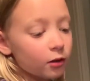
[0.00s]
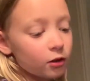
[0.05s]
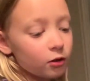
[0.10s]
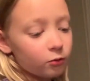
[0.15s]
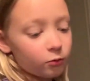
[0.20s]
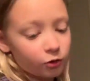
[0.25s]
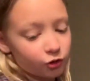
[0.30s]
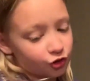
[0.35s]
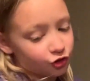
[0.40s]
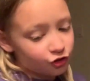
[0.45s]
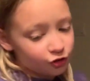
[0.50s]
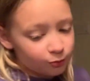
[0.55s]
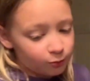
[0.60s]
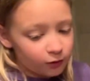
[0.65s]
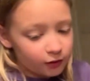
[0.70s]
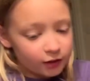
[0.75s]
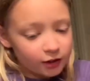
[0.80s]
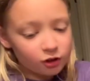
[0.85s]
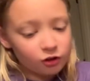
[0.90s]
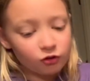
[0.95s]
which is the one
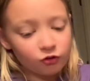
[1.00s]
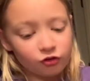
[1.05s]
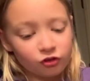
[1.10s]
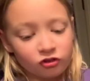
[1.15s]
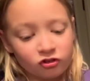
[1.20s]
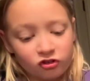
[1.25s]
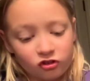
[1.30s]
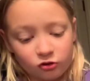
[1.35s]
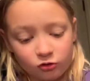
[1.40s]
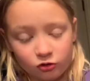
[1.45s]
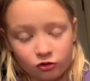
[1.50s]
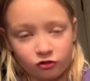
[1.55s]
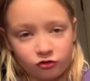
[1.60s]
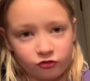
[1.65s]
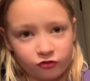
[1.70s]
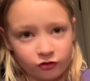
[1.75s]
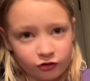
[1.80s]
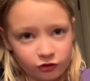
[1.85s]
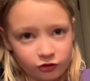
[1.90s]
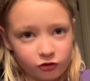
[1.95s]
that you just used
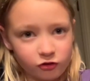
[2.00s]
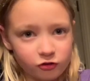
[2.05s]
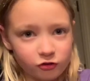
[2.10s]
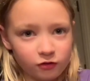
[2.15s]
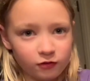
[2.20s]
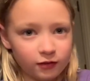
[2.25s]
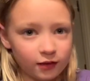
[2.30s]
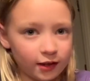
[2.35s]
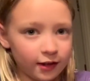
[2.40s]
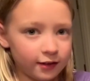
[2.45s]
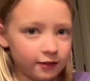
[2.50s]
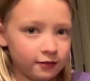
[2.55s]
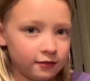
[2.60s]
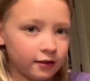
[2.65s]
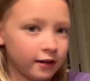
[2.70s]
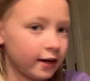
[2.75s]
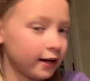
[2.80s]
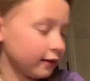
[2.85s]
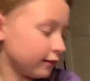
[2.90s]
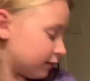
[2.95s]
for your like
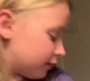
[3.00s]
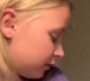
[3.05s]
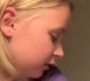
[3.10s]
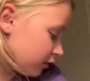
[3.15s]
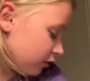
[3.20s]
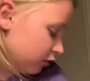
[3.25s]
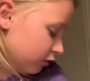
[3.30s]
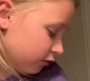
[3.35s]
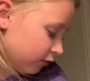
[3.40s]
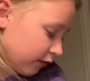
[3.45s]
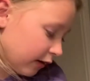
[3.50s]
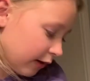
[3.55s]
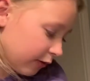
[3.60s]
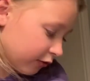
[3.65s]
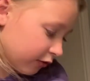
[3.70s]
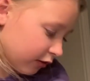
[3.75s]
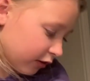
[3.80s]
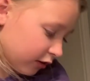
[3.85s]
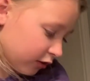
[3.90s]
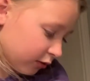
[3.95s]
dots in your flowers,
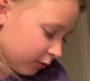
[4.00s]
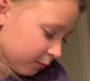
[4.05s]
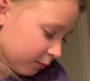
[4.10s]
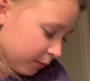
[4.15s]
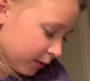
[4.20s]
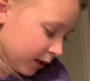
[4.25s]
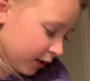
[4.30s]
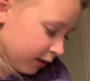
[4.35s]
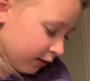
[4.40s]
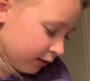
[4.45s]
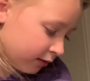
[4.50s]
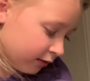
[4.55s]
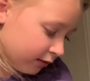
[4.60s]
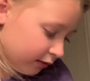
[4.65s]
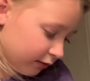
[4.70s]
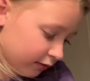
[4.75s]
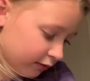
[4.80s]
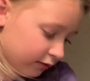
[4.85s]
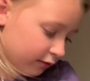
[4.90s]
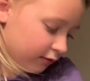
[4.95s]
like your pink
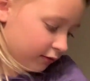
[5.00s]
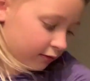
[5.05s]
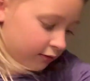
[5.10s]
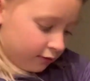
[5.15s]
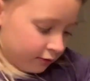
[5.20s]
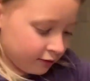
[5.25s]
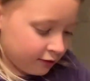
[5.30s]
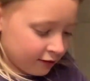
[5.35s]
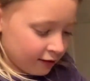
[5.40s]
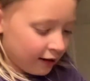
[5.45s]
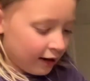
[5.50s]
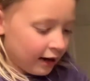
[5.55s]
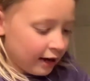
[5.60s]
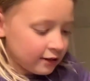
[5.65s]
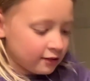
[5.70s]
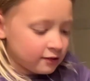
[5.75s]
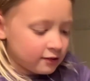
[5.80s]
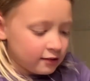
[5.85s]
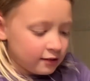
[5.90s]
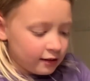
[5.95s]

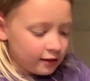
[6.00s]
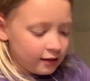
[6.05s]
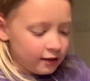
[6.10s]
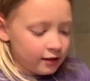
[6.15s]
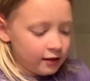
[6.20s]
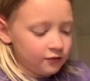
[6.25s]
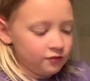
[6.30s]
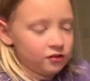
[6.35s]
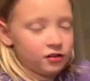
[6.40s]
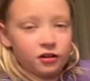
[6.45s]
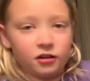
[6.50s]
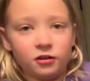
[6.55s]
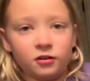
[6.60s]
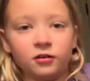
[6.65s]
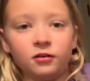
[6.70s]
dots that I have here.